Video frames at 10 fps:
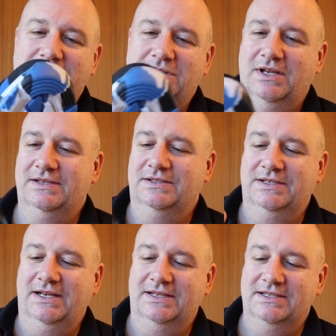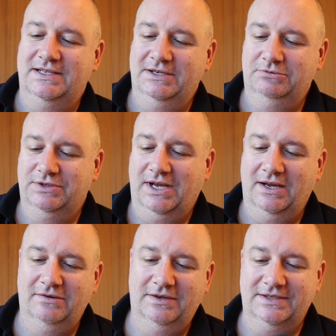as I said, the steel
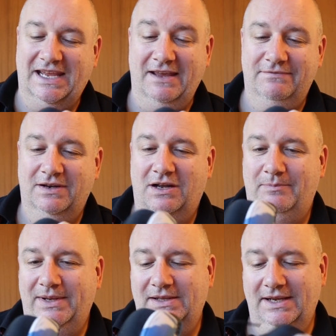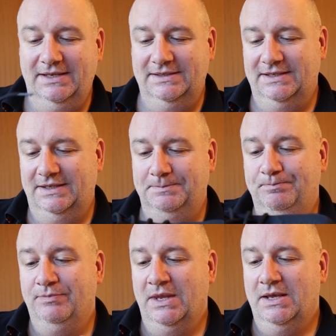toe, there's Kevlar built into
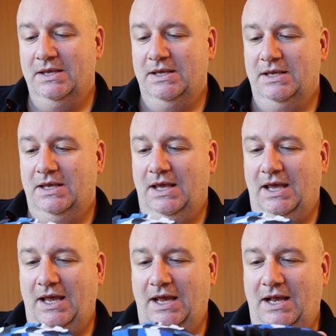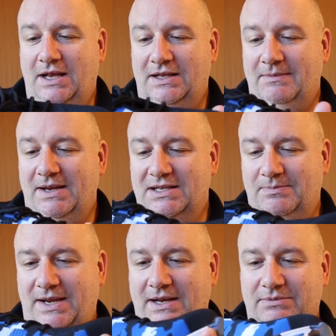them, and they're meant to
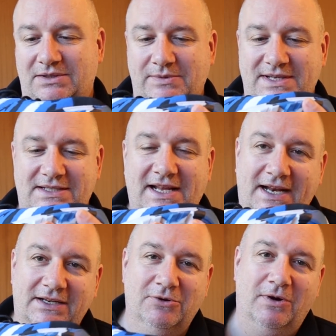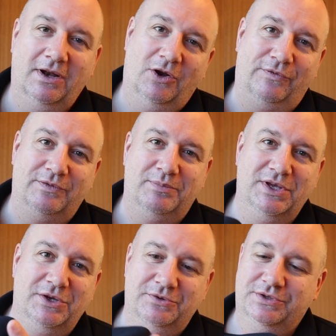be able to withstand quite a lot of
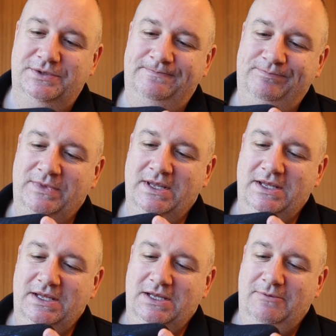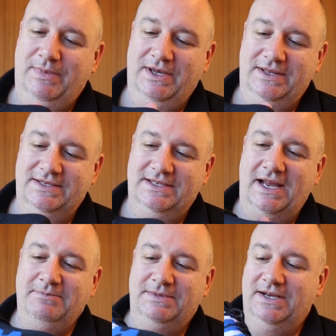abuse, but at the
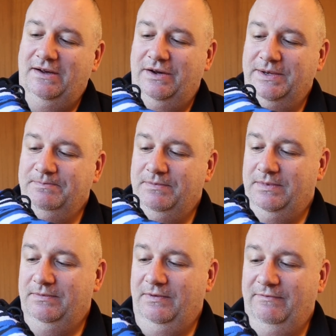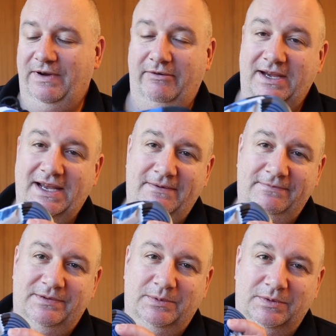same time very
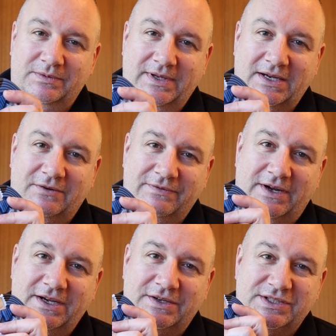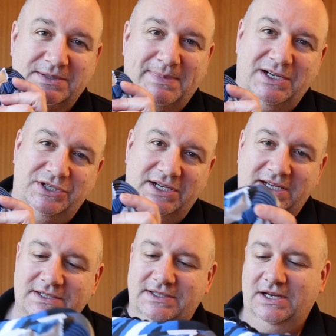comfortable. They've got very nice spongy
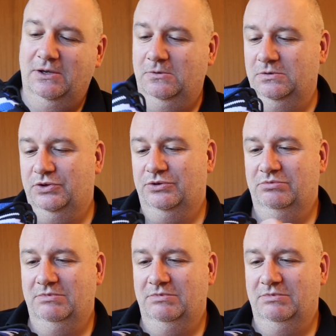insoles.